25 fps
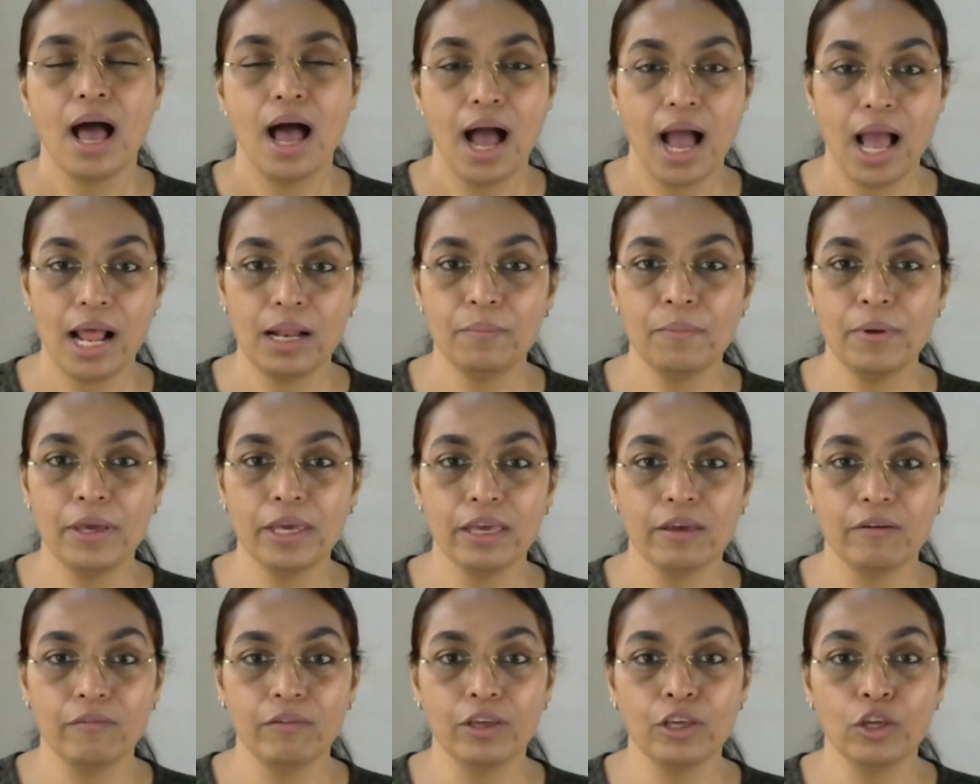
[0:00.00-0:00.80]
I'll be
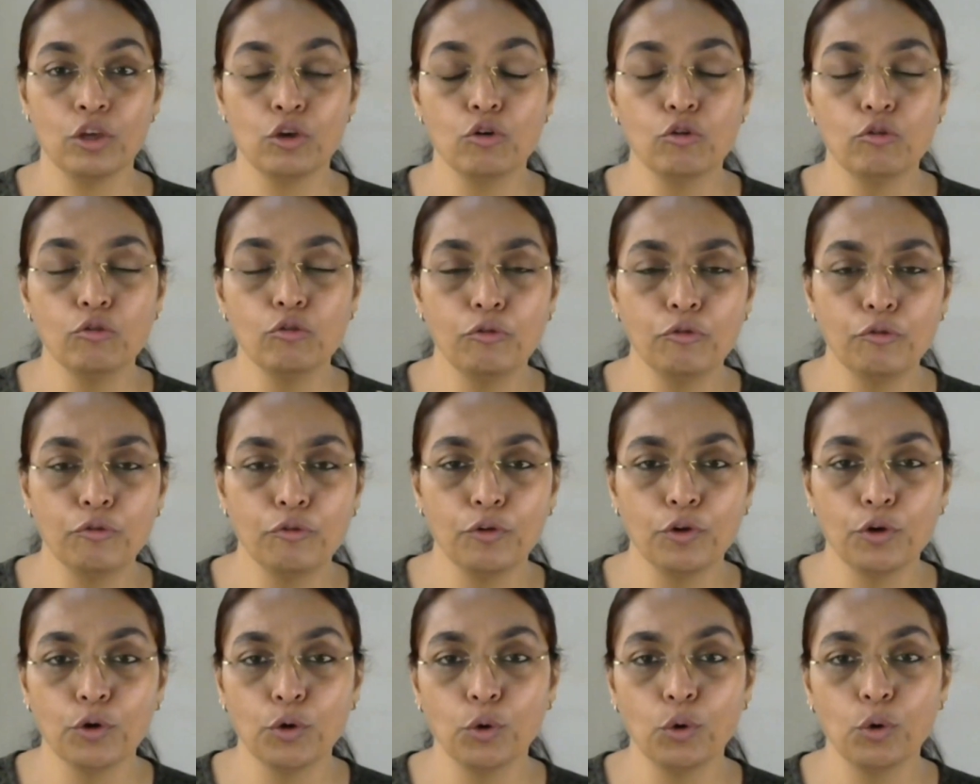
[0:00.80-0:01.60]
giving you
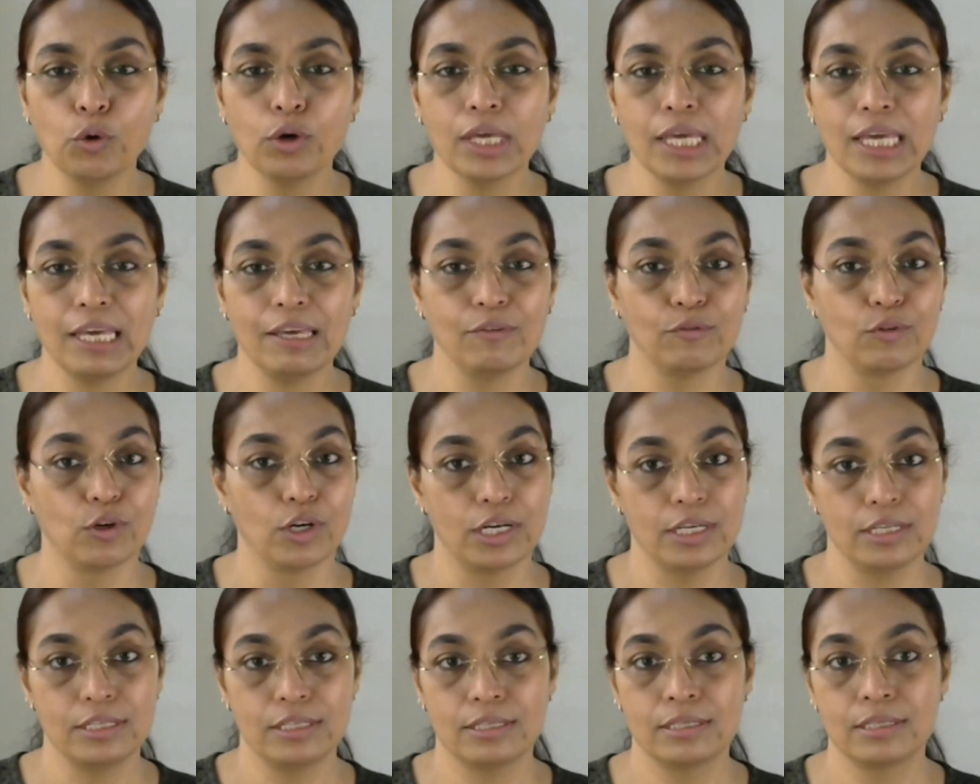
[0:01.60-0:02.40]
few
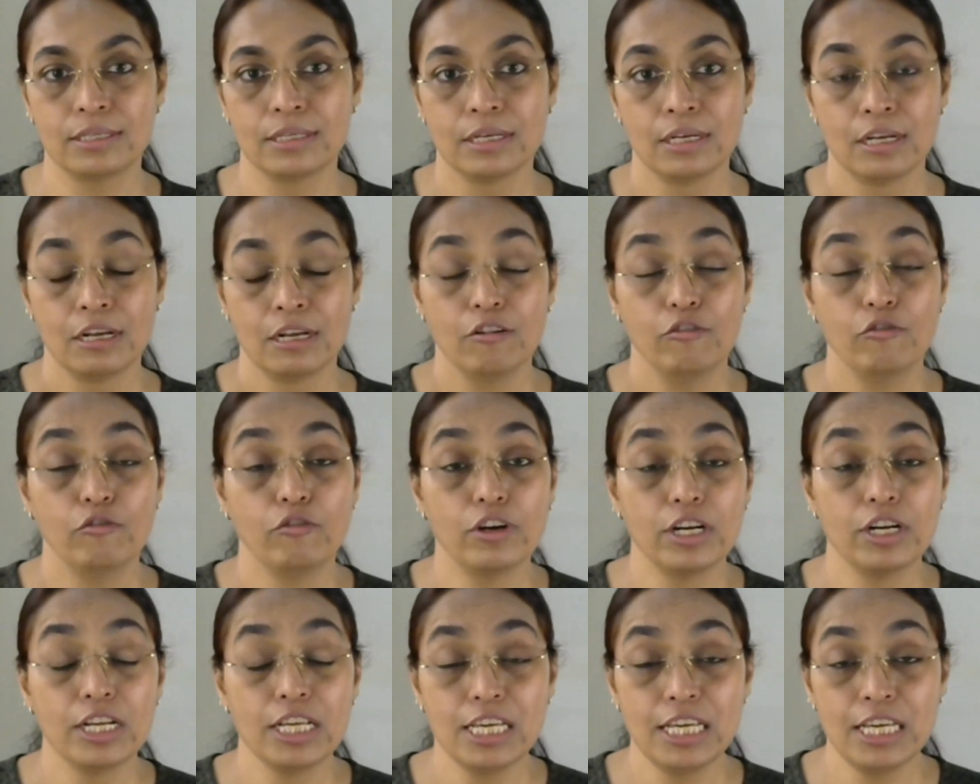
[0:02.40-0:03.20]
keywords
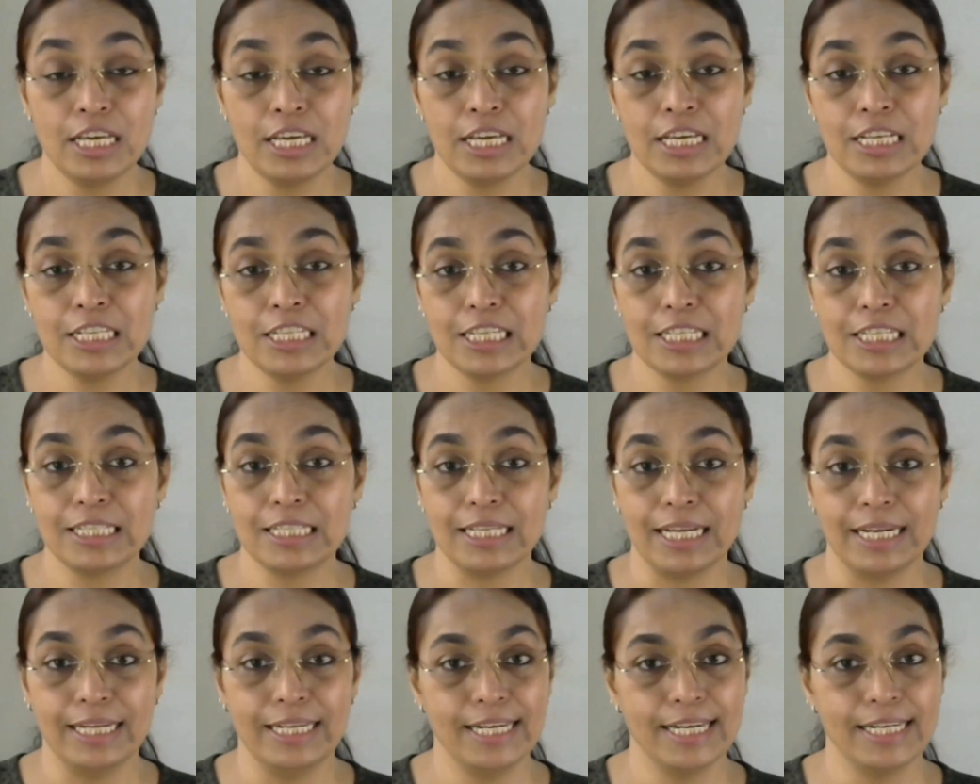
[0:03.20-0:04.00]
for each
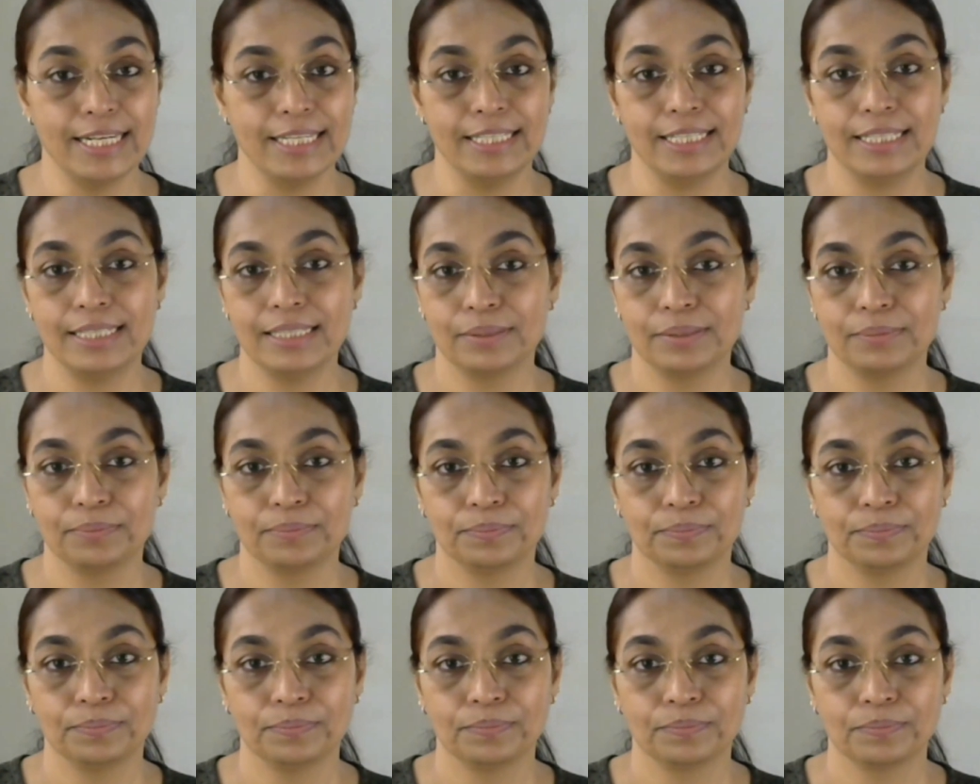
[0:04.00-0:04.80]
ascendant
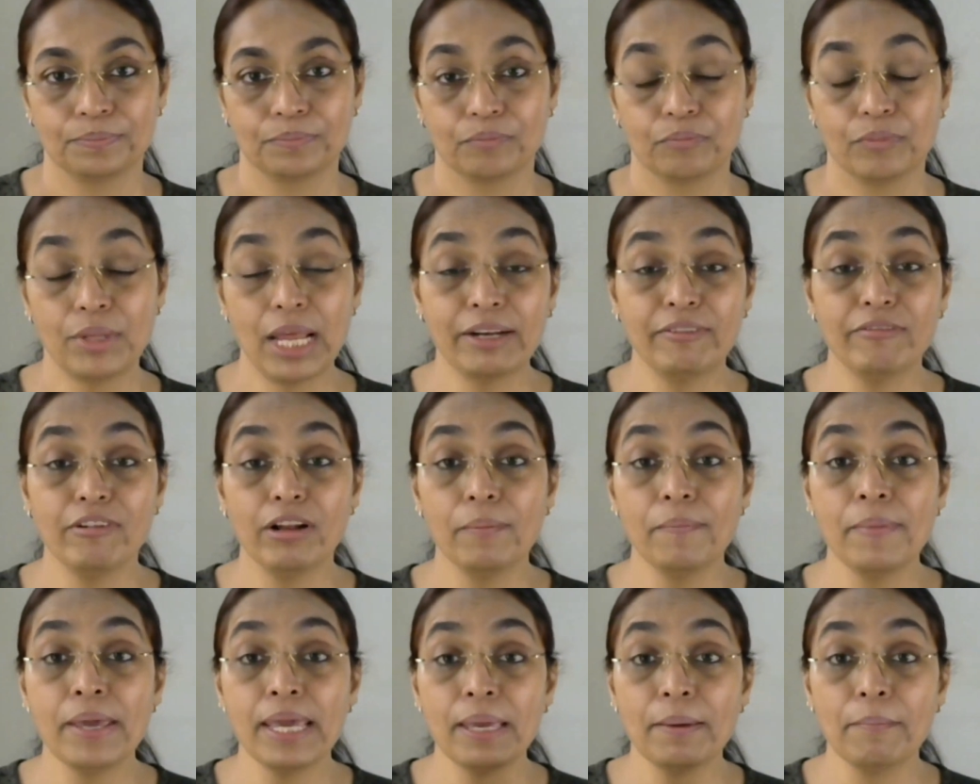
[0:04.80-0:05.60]
that
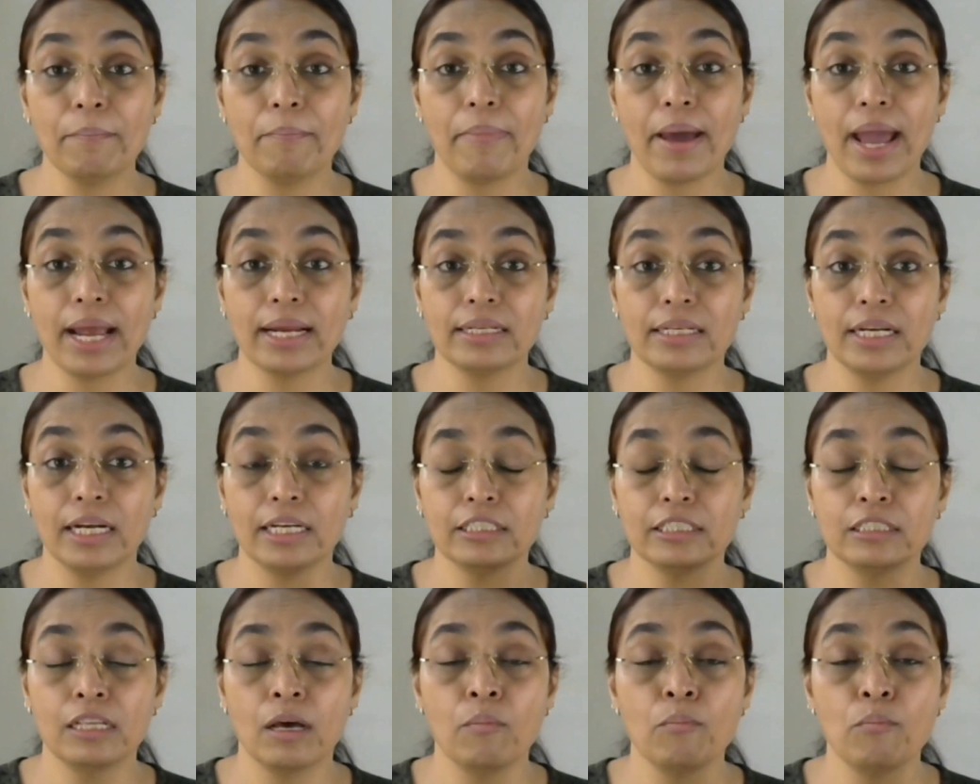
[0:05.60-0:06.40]
will be
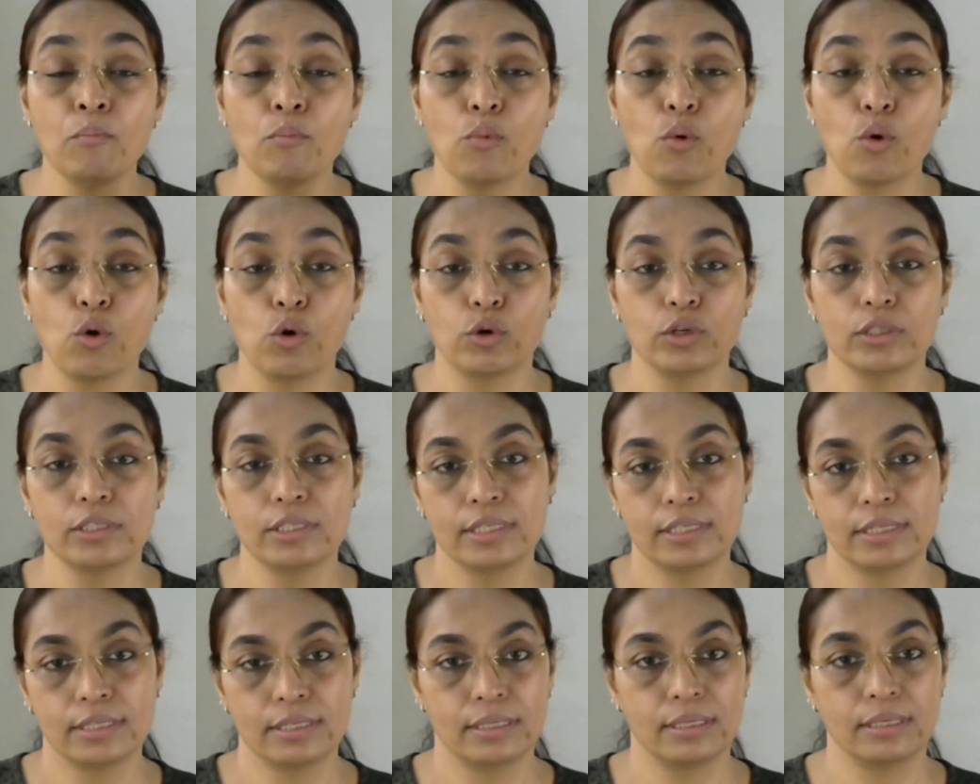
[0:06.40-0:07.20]
impacted the
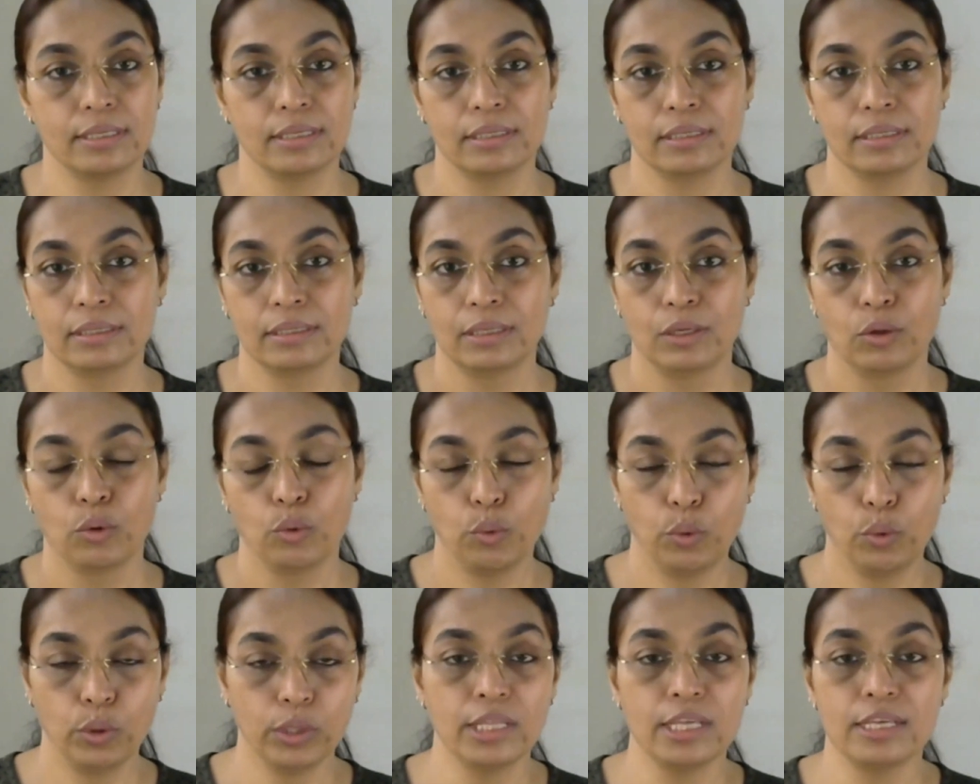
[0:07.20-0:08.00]
most
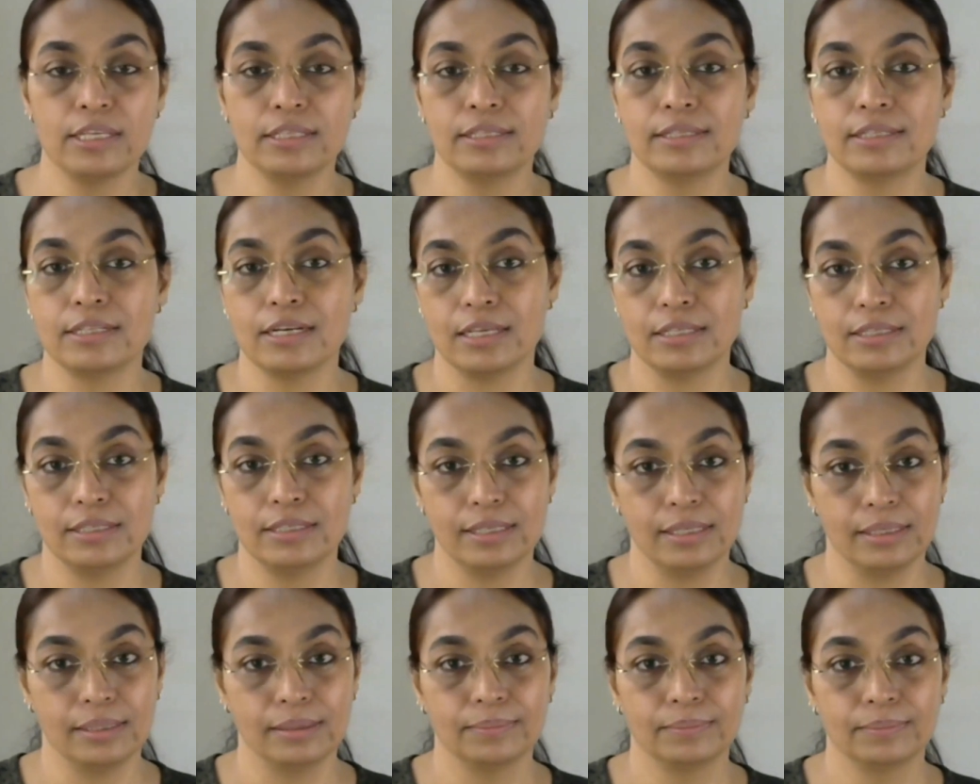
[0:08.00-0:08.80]
with this
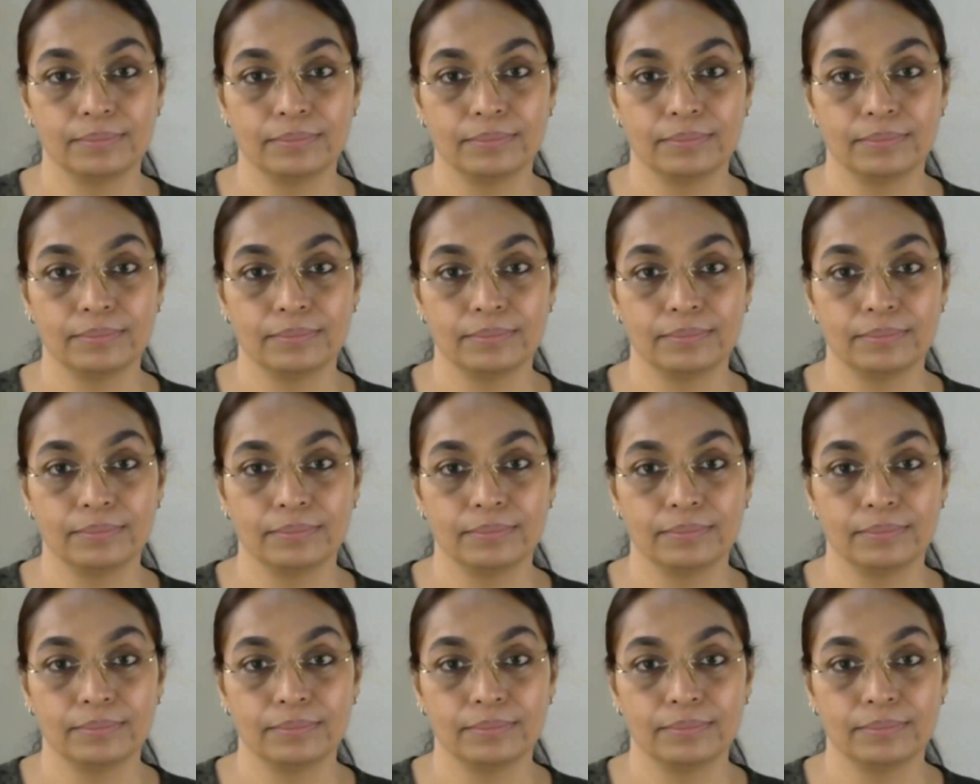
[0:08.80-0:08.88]
transit.